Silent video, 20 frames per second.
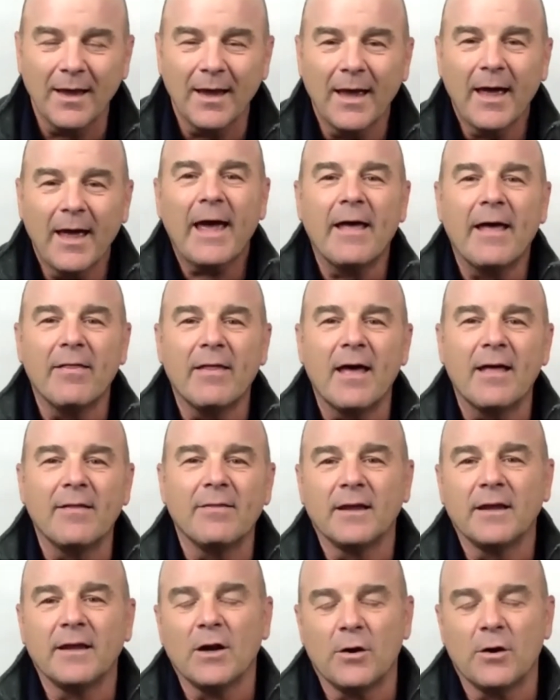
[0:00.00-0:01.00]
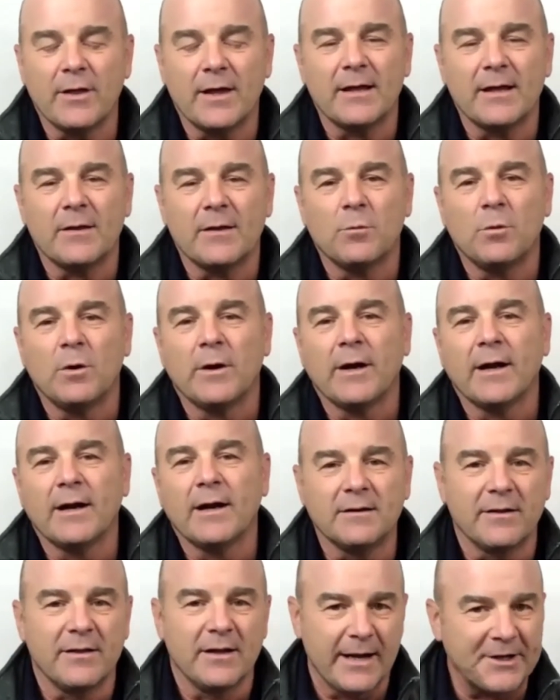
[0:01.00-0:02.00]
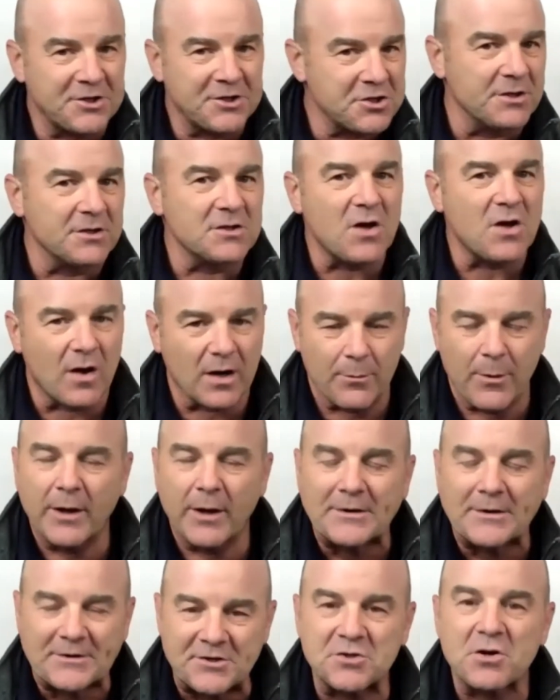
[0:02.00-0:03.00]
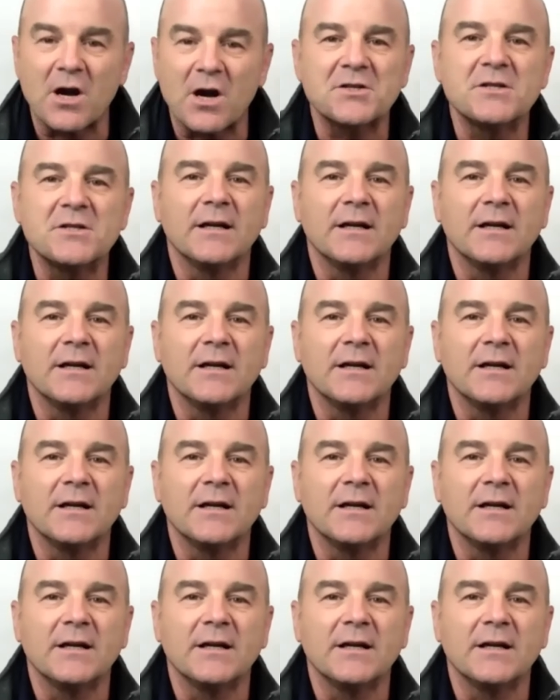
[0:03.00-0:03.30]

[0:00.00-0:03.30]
And then, we'll get into the niche and talk about construction.